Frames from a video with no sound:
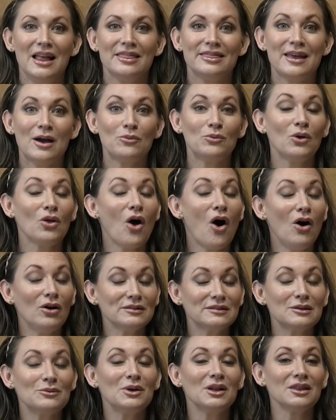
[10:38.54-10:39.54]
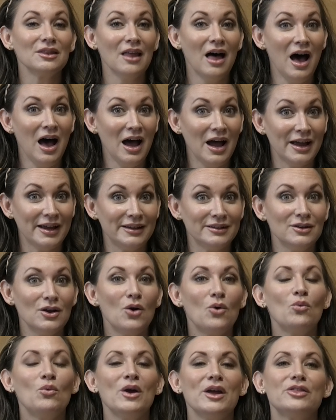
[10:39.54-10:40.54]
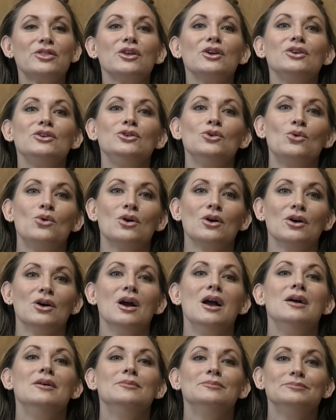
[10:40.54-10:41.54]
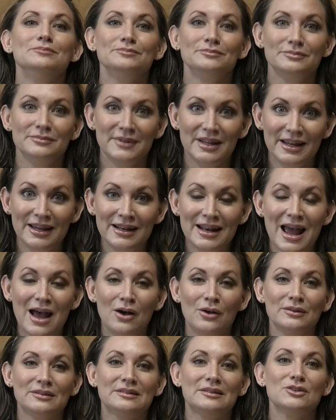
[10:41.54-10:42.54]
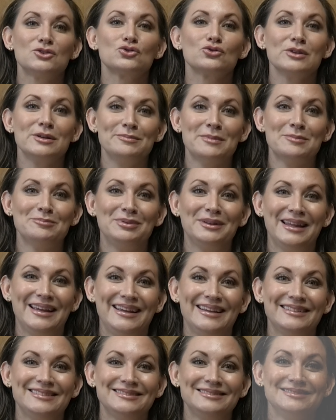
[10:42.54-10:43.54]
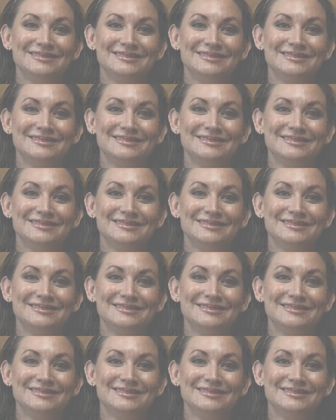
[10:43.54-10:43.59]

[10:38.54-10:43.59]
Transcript: that will also align with your in-house treatment plan.